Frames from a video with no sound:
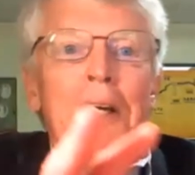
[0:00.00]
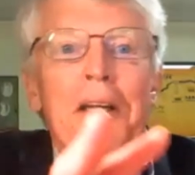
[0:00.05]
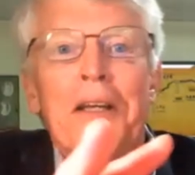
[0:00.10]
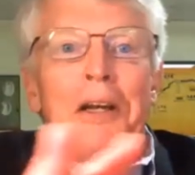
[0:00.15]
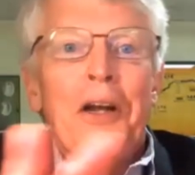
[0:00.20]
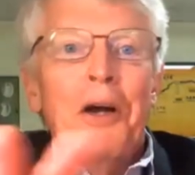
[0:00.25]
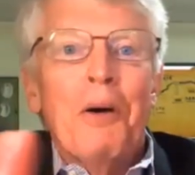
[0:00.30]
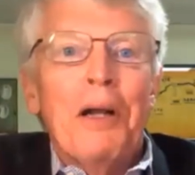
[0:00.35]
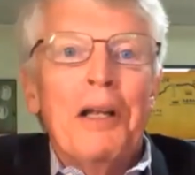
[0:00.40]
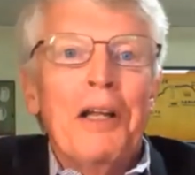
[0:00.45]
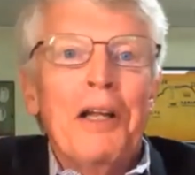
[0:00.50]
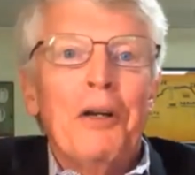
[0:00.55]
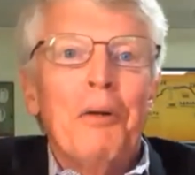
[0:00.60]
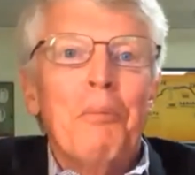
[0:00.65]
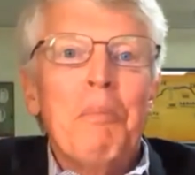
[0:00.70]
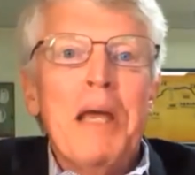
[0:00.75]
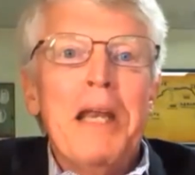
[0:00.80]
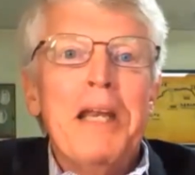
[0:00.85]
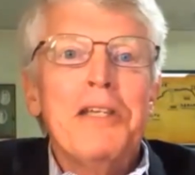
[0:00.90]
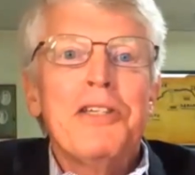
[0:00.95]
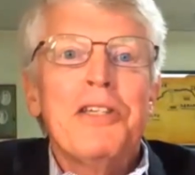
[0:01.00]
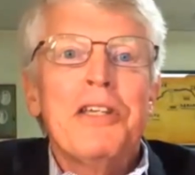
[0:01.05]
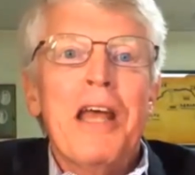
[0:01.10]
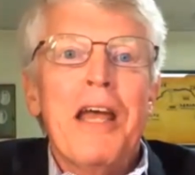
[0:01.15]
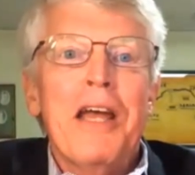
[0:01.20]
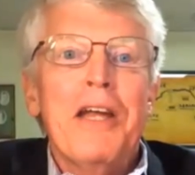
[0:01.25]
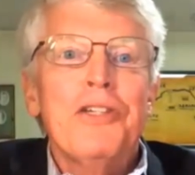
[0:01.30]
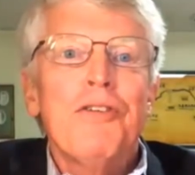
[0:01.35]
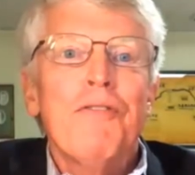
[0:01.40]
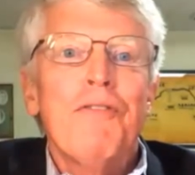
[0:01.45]
you know, a little mini
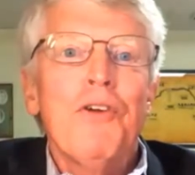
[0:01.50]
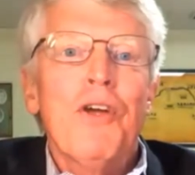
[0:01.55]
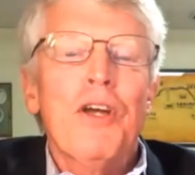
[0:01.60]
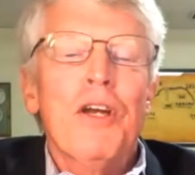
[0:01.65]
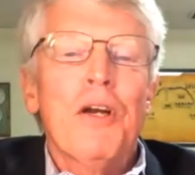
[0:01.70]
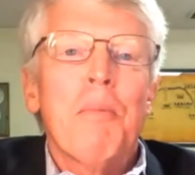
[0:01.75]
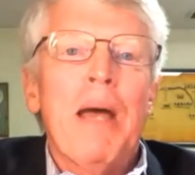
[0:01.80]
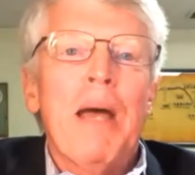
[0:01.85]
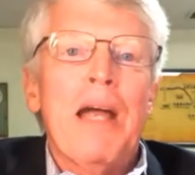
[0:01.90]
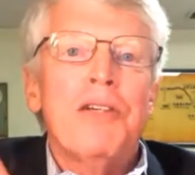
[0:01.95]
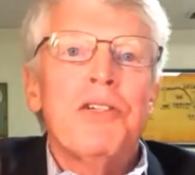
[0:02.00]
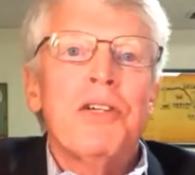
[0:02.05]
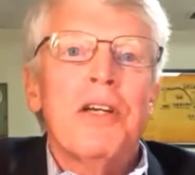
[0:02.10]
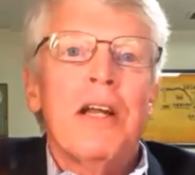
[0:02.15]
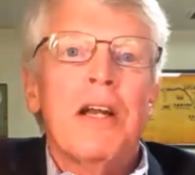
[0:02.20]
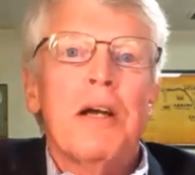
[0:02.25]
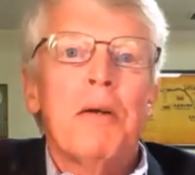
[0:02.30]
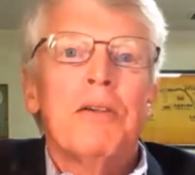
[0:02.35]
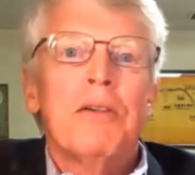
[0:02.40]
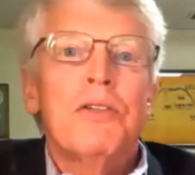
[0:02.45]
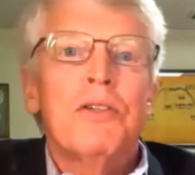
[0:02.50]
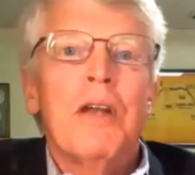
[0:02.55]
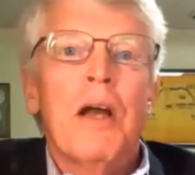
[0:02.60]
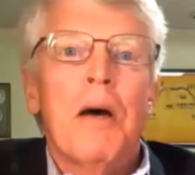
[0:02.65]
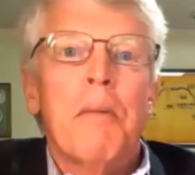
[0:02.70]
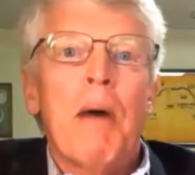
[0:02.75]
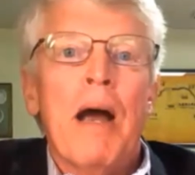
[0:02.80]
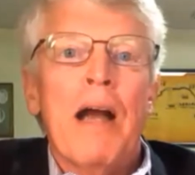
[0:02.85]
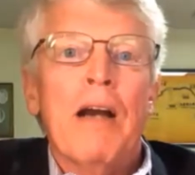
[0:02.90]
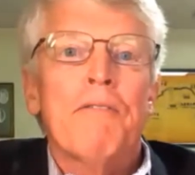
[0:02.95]
stage, if you can imagine, and
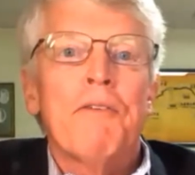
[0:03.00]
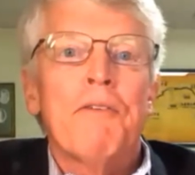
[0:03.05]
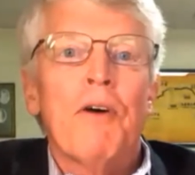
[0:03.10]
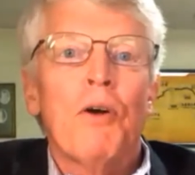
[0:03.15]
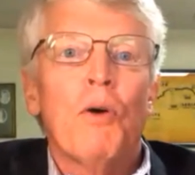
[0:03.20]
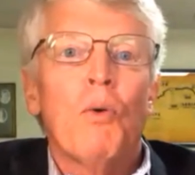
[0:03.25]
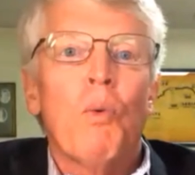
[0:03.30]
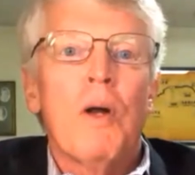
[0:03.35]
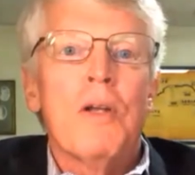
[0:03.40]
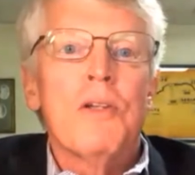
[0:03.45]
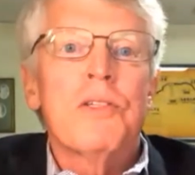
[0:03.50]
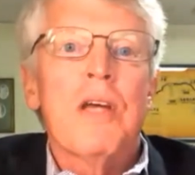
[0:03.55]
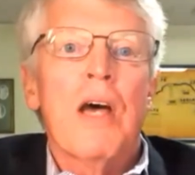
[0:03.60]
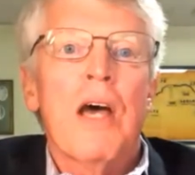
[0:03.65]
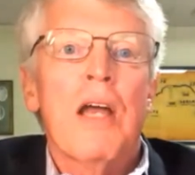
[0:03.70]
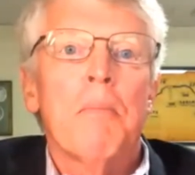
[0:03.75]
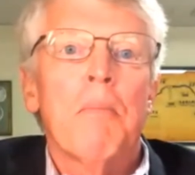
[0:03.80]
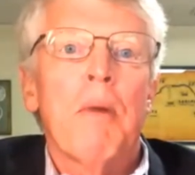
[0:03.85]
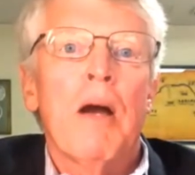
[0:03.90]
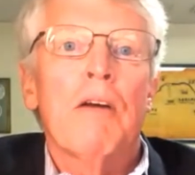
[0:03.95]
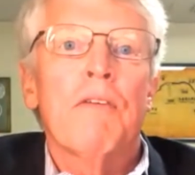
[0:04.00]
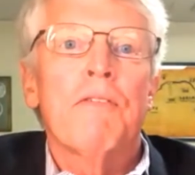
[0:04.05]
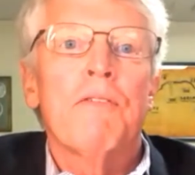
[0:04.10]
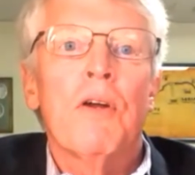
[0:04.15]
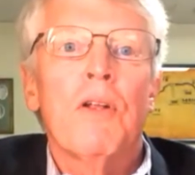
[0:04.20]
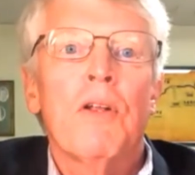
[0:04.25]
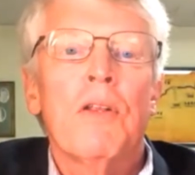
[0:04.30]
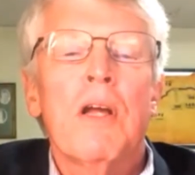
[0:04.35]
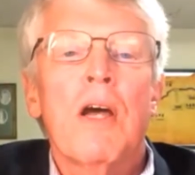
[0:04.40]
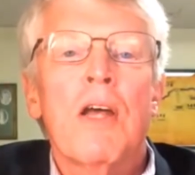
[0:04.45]
a microphone on one side and a
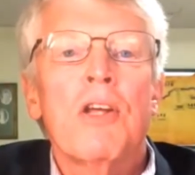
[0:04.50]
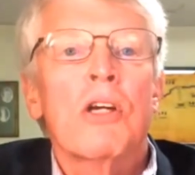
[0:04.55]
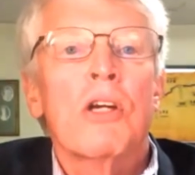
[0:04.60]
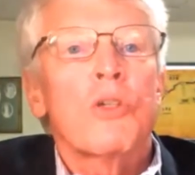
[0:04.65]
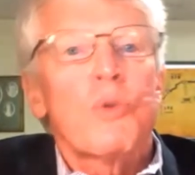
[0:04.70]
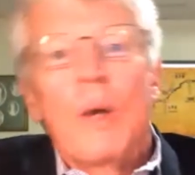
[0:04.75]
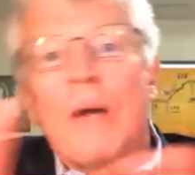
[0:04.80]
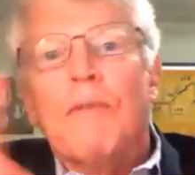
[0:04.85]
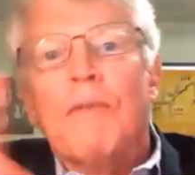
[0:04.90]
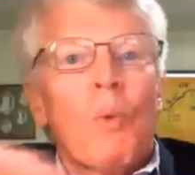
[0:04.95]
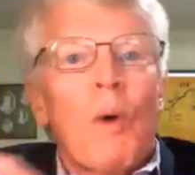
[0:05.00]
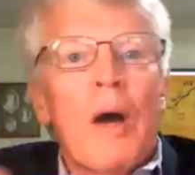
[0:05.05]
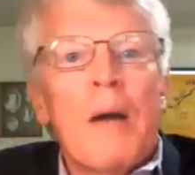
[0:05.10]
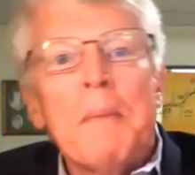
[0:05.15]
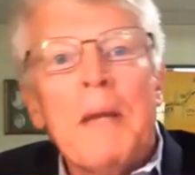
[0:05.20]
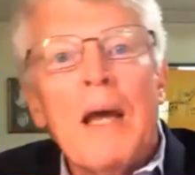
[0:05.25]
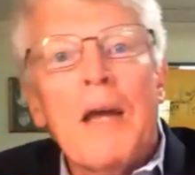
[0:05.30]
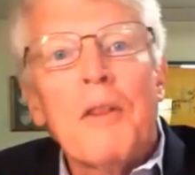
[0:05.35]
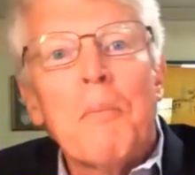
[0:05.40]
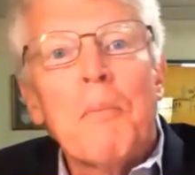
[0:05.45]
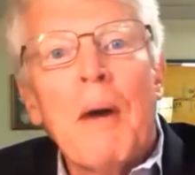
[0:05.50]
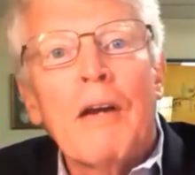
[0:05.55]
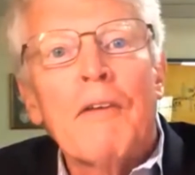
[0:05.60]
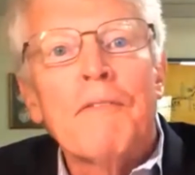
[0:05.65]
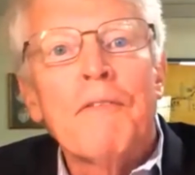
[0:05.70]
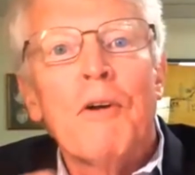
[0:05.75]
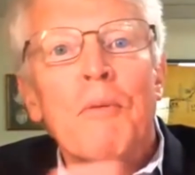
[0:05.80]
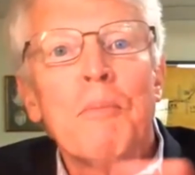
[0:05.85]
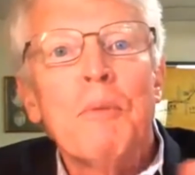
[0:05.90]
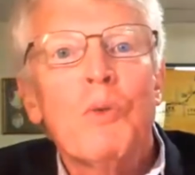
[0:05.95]
microphone on the other, because we wipe down the
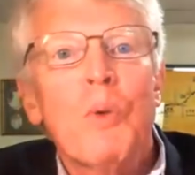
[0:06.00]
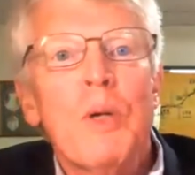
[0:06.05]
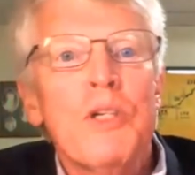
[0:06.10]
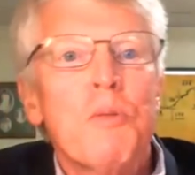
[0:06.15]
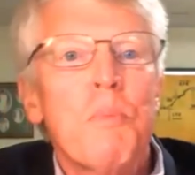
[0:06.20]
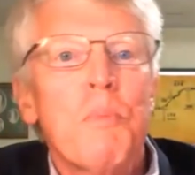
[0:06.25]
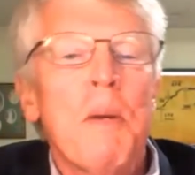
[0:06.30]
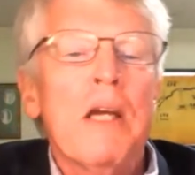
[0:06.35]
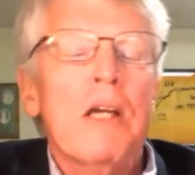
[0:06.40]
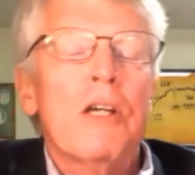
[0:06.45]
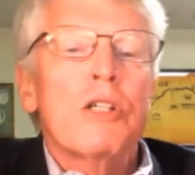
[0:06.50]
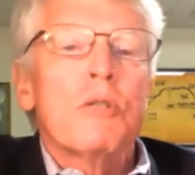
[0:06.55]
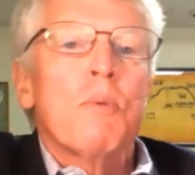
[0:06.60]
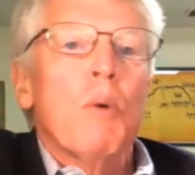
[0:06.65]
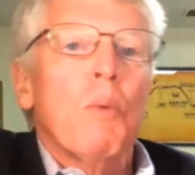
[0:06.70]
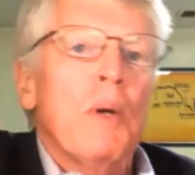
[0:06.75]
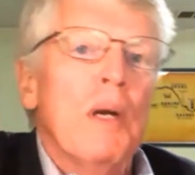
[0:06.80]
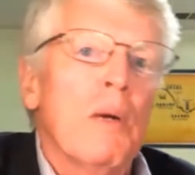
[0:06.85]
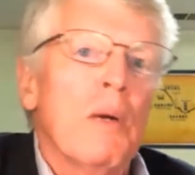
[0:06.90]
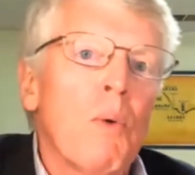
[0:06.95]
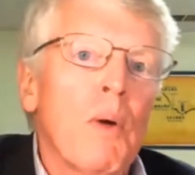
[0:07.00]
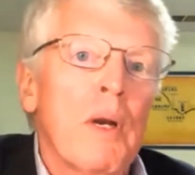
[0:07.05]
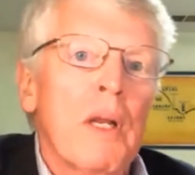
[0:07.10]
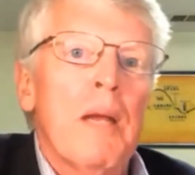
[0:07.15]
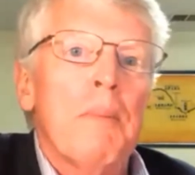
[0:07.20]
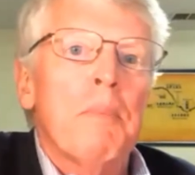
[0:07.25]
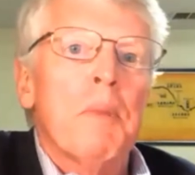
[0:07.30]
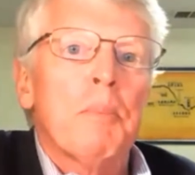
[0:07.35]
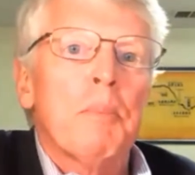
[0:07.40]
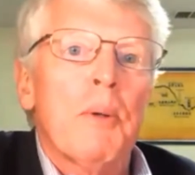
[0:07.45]
microphone between speakers, but we don't want to
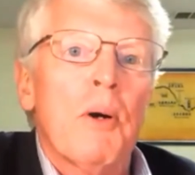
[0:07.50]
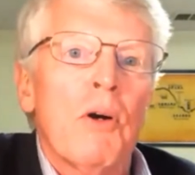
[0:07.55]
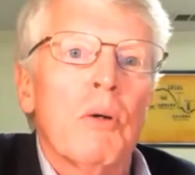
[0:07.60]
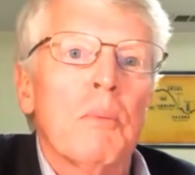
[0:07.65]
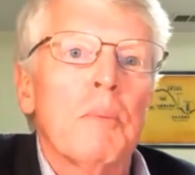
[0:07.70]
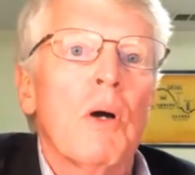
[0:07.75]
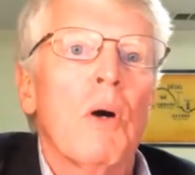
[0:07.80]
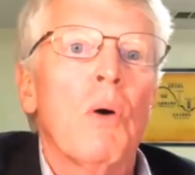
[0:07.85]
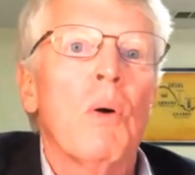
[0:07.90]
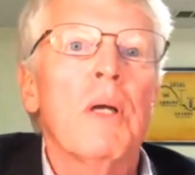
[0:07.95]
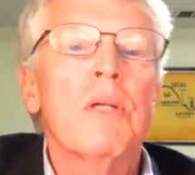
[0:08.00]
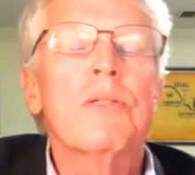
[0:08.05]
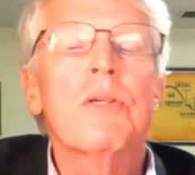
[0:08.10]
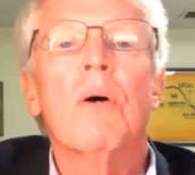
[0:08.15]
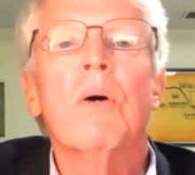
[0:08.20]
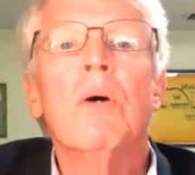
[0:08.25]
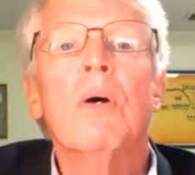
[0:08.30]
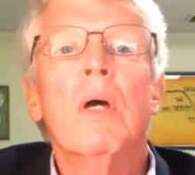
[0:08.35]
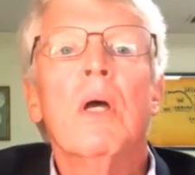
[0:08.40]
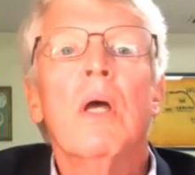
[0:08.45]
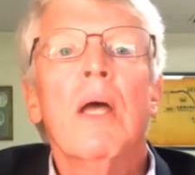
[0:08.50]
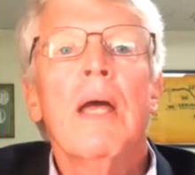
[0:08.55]
keep the program going. So,